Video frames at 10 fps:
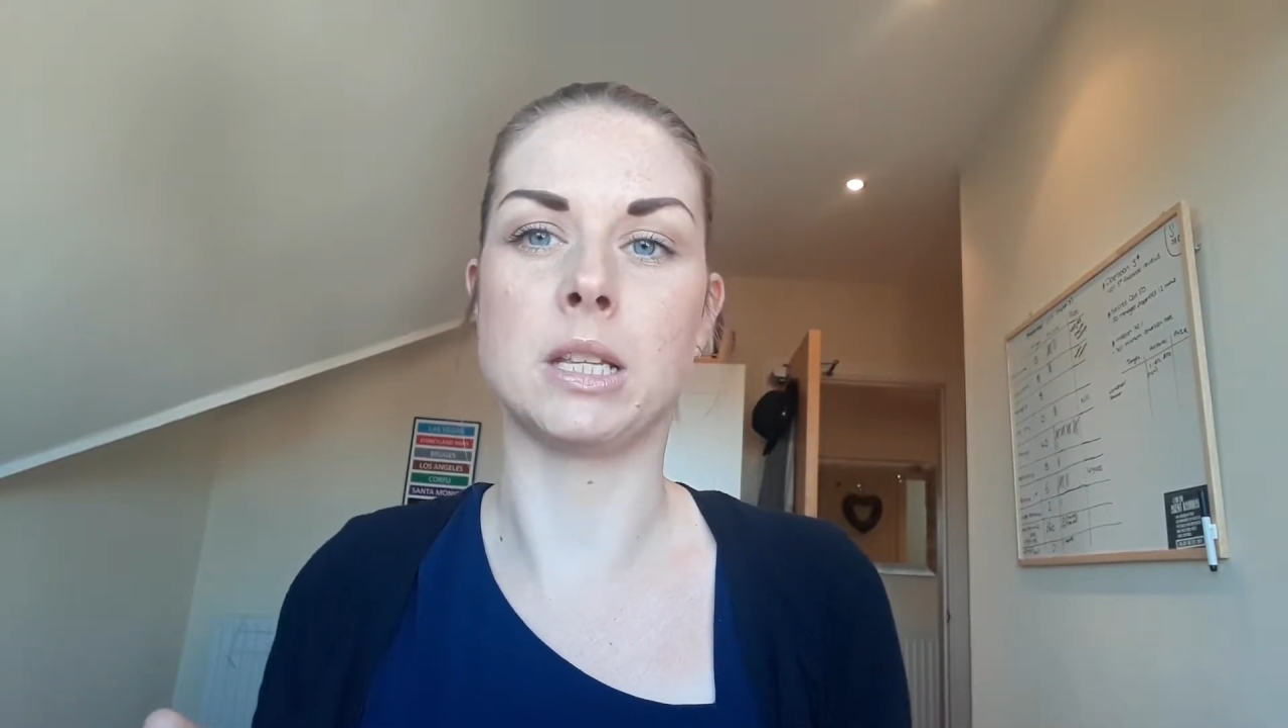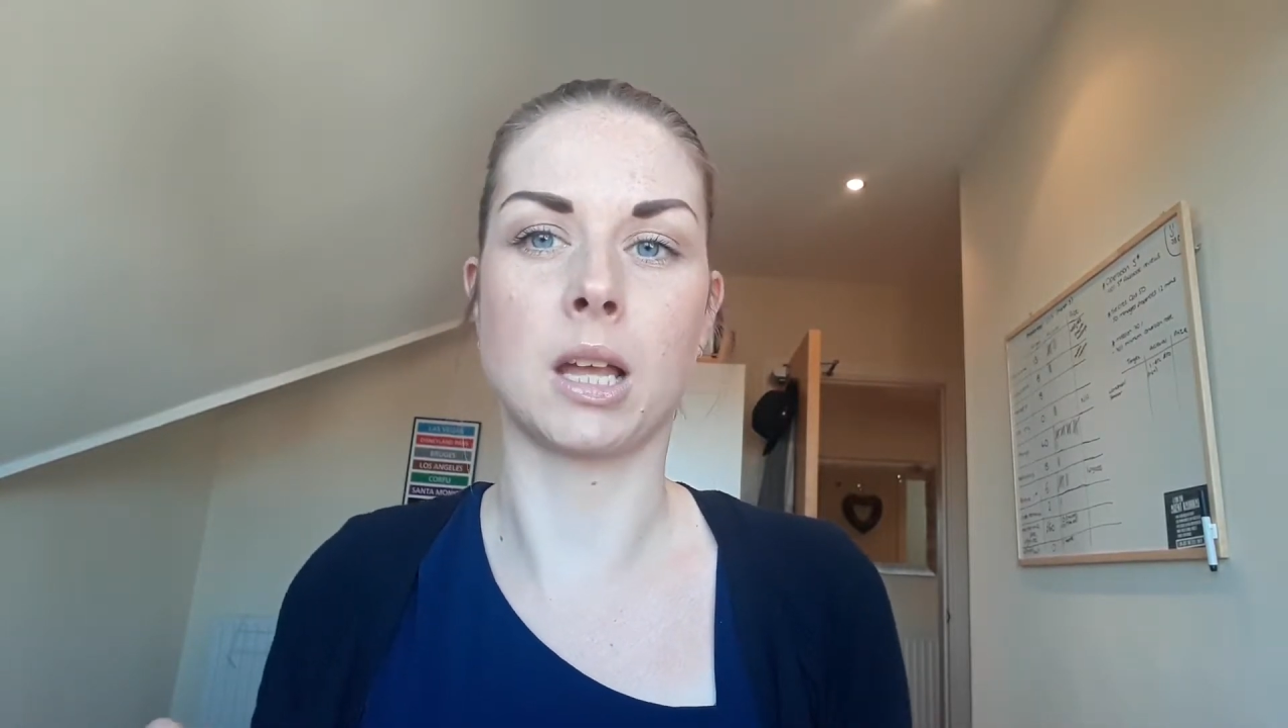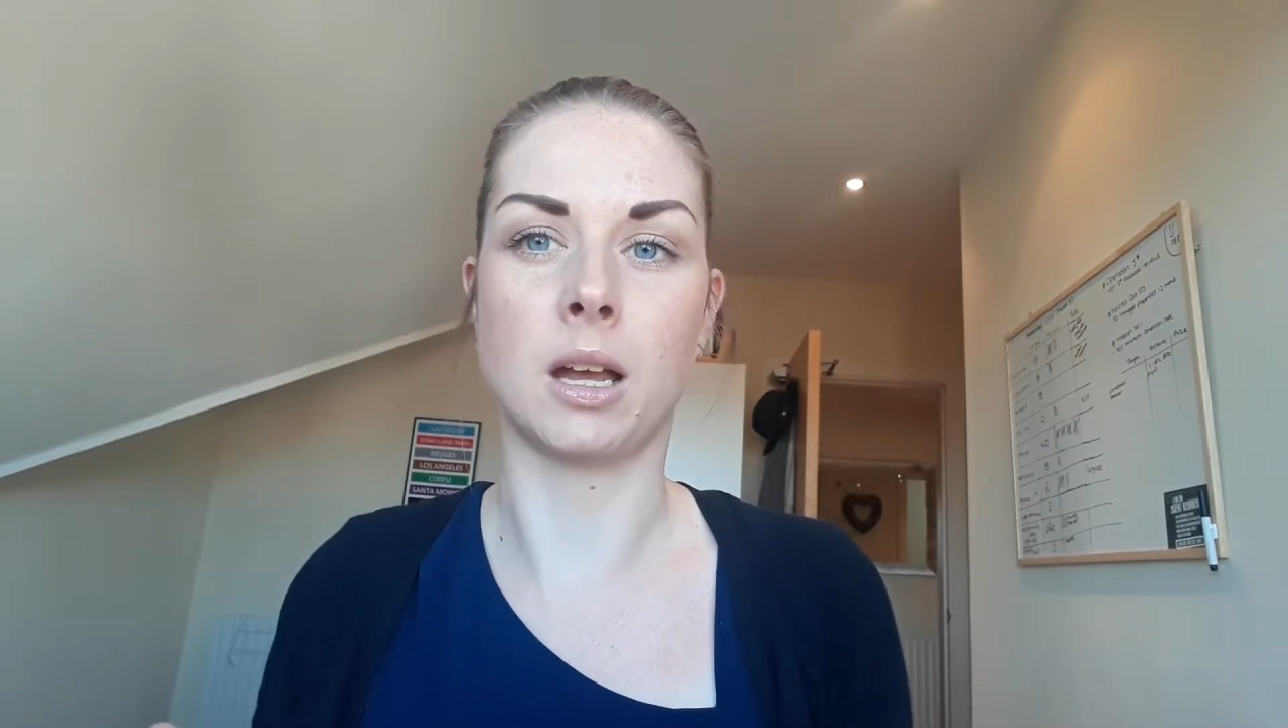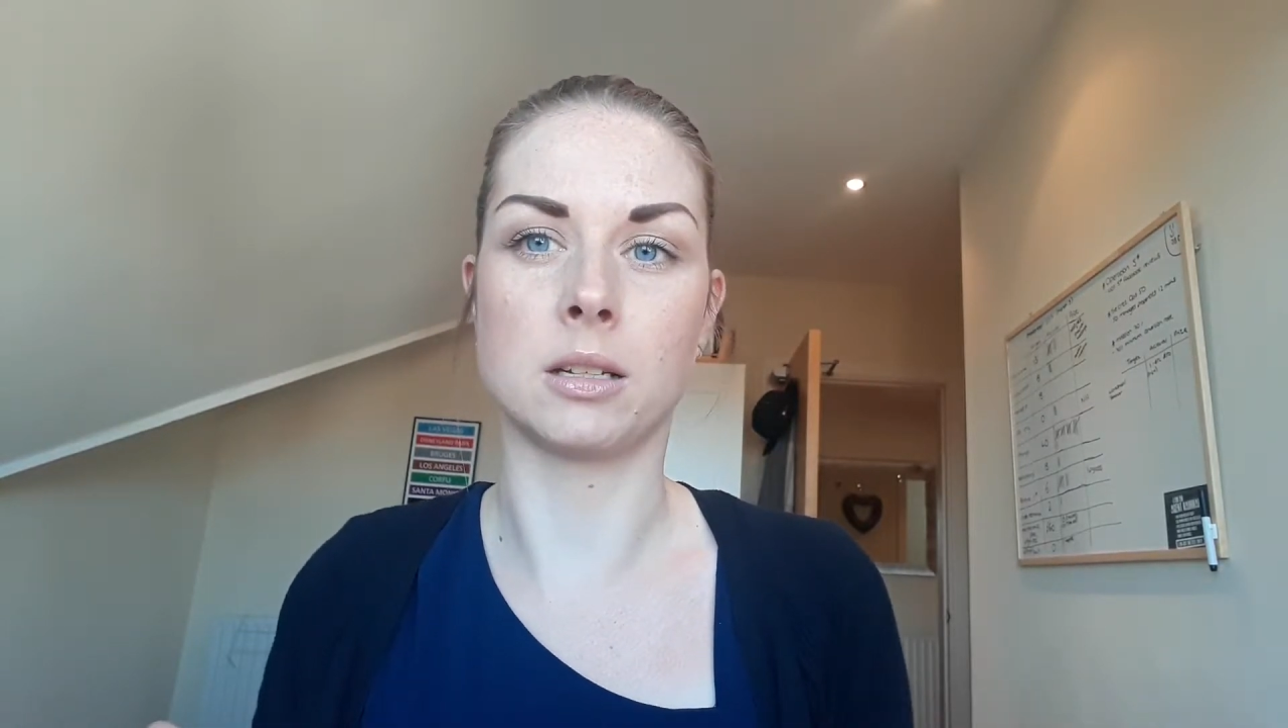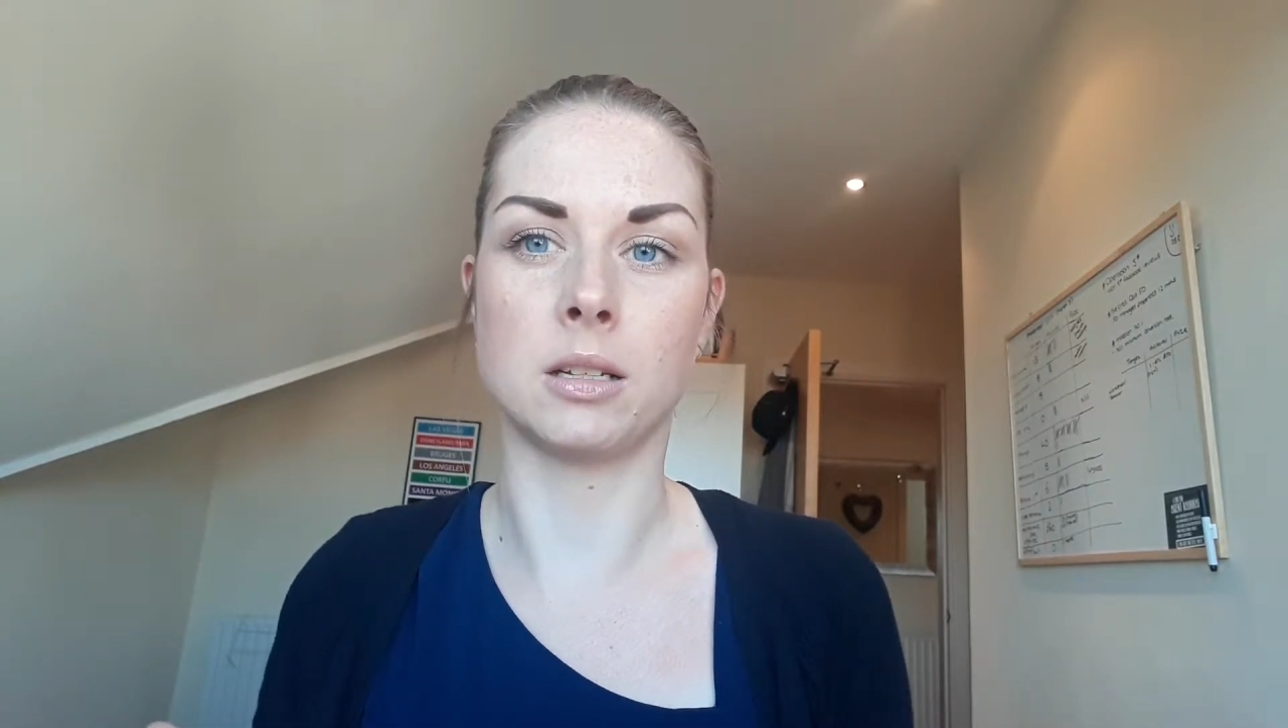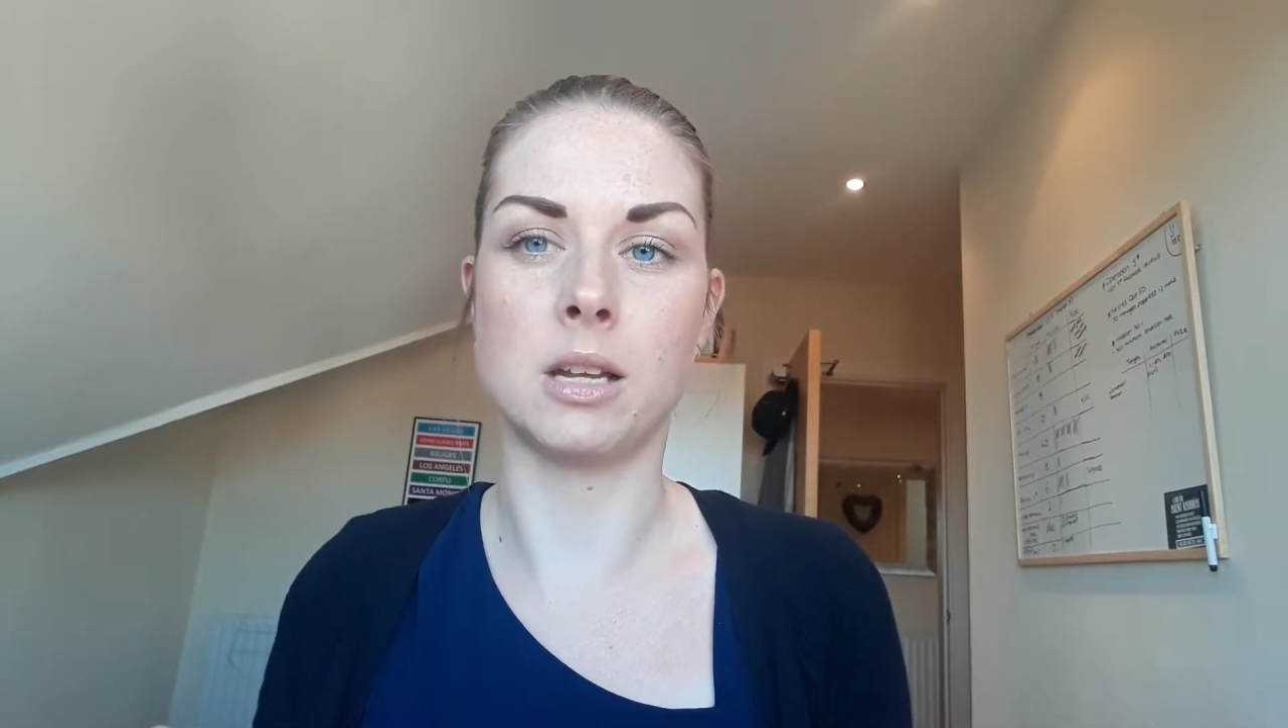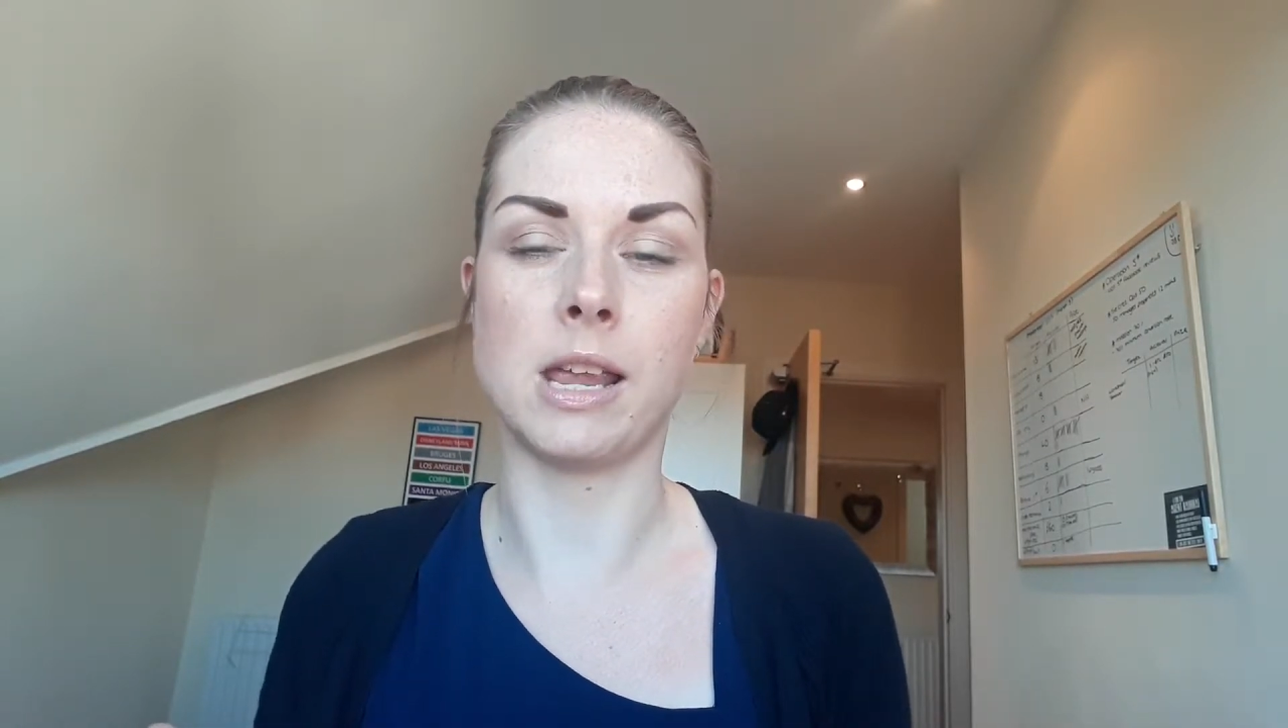the garden?